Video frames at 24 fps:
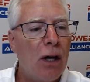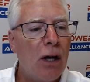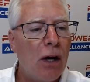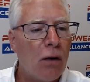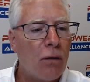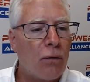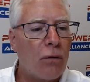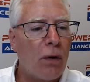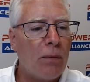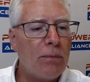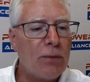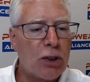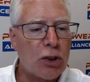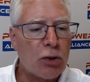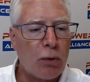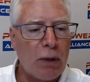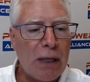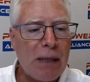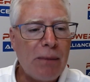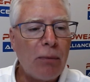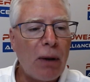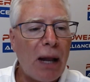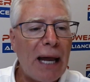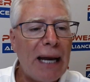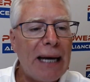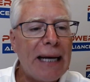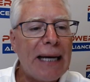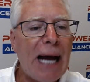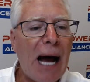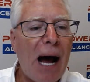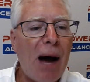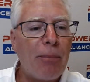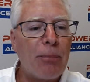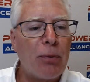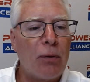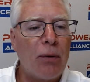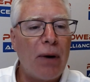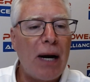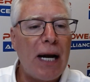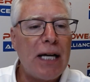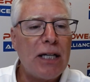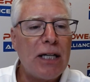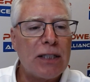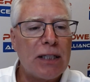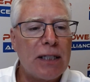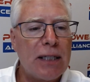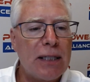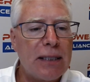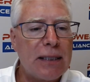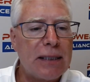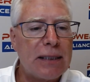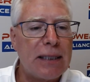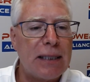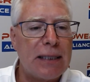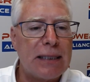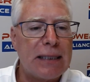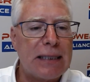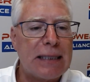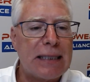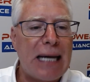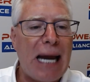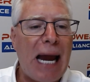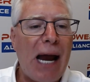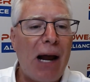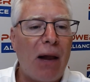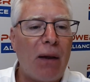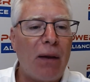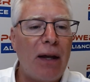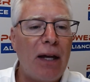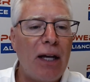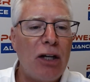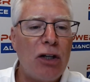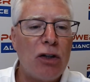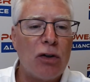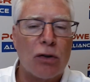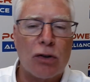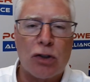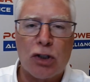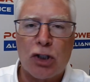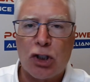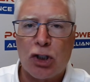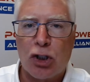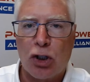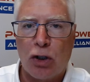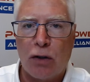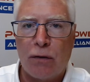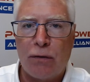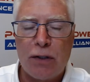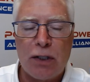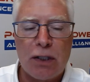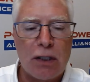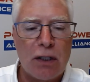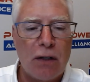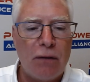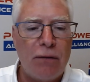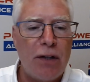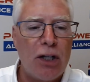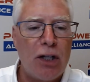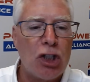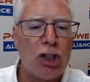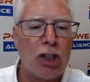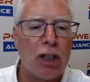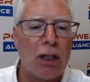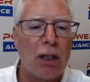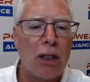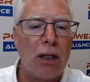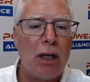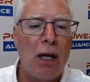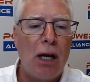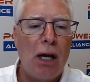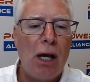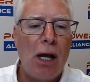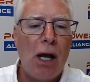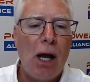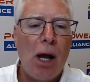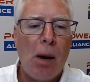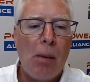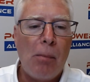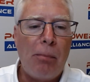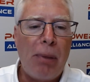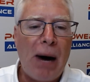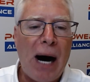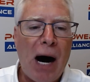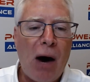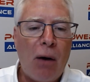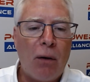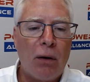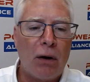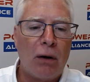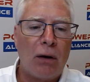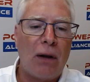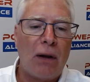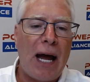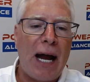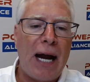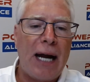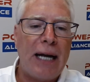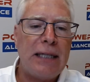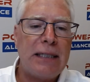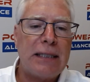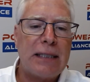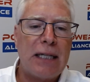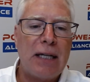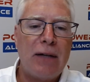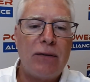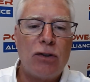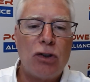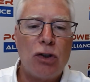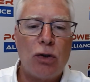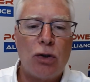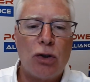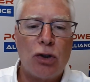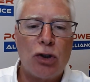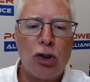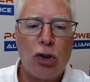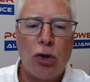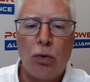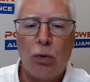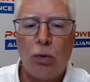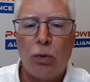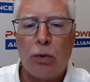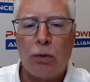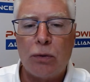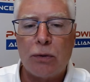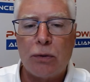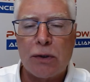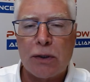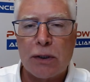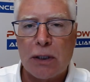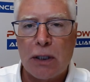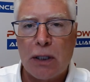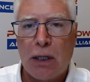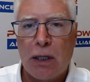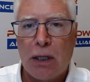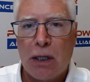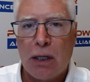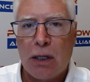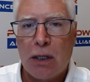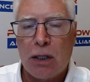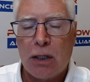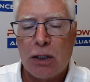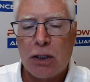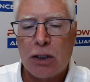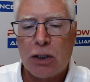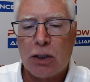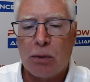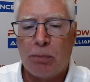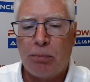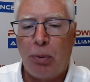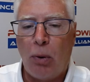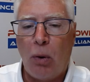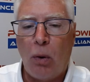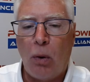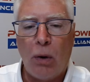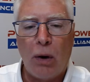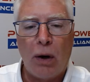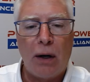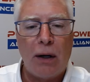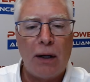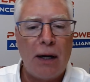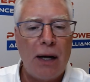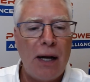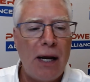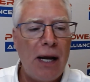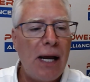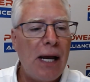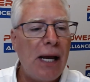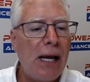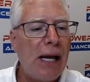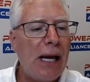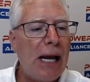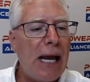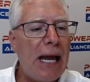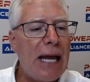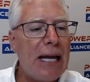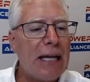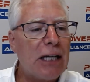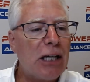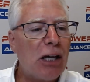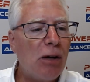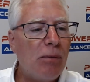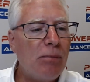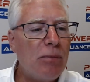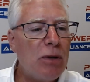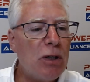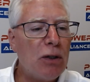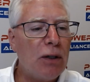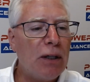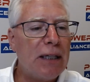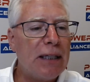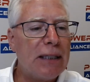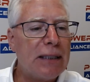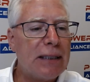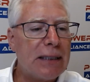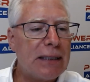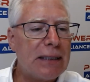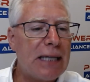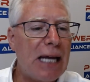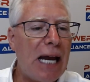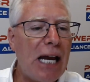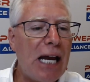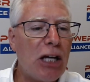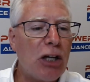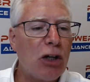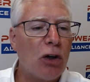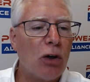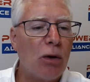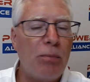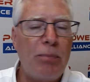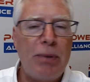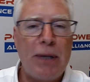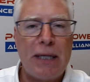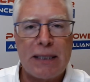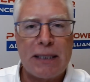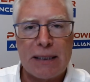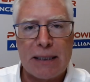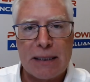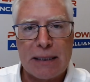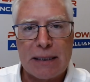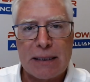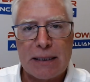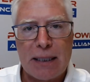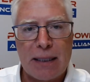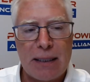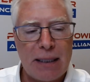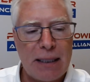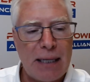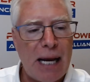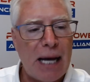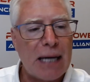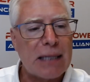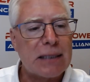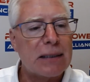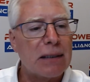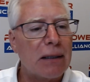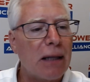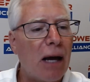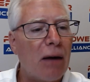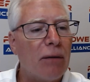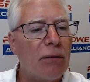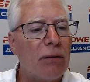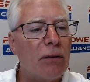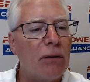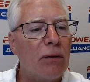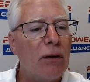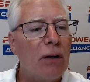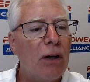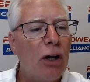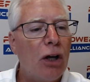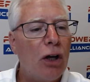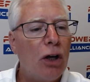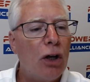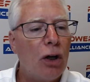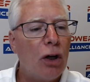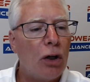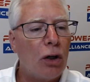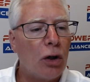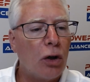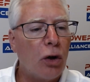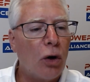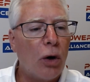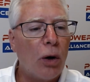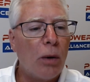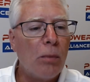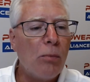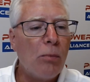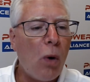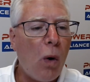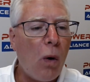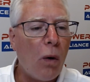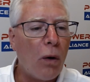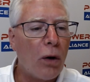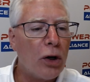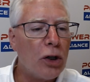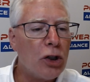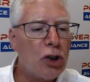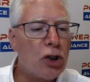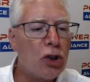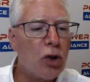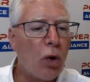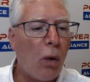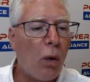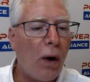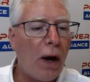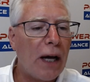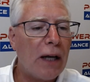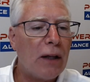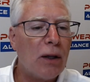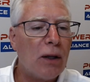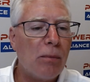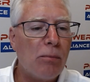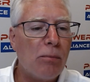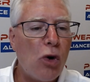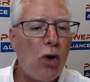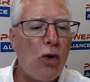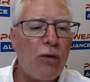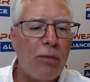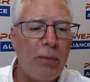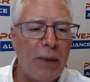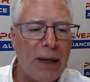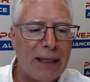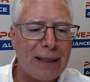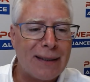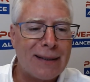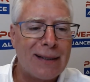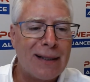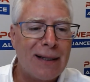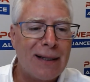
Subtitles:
From streamlining operations to scaling your service division, Power Alliance gives you the tools, support, and community to take your business to the next level. Learn more and join the movement